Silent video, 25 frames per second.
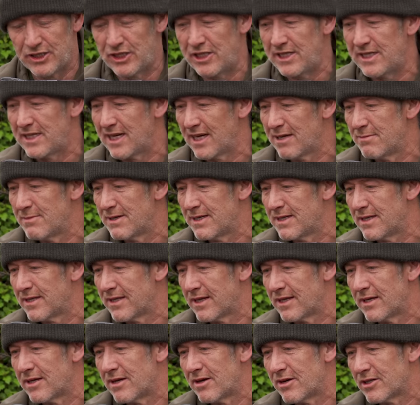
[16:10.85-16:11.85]
She came in at
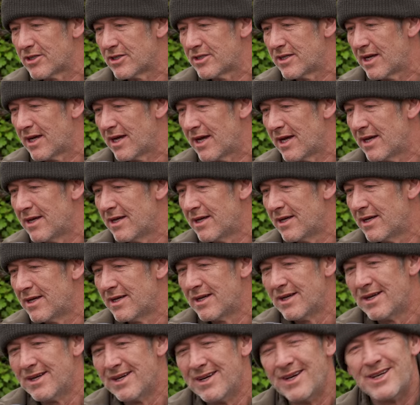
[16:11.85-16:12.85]
the last
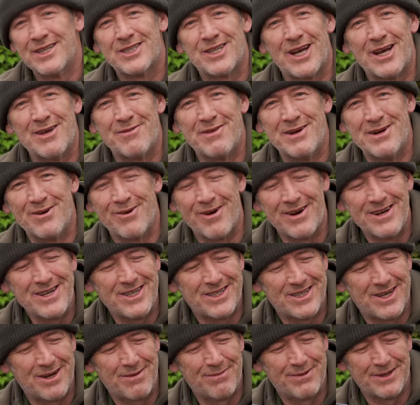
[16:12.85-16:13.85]
saving
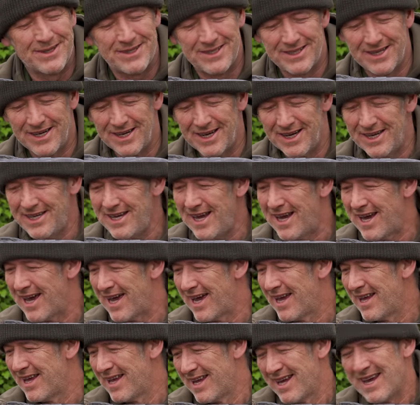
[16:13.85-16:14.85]
grace. But
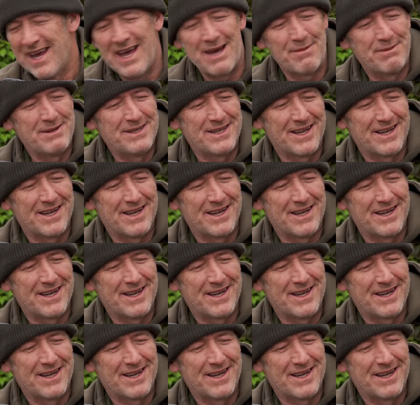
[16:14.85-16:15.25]
yeah, happy